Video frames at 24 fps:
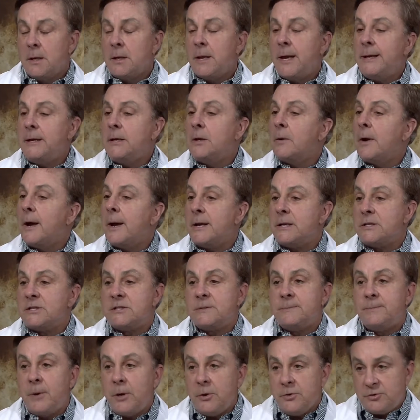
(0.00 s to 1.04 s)
Like your eye is
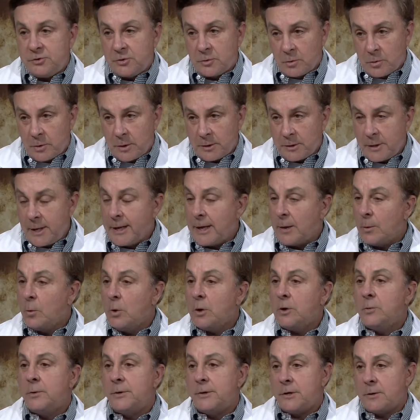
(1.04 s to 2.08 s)
supposed to work, like it
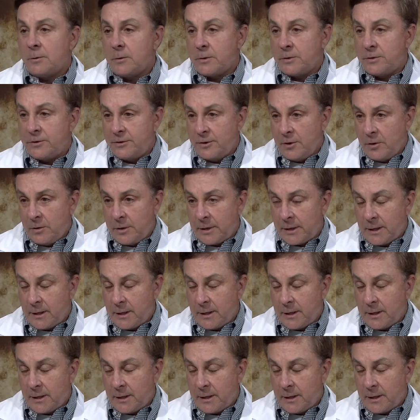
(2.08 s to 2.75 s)
worked when you were 30.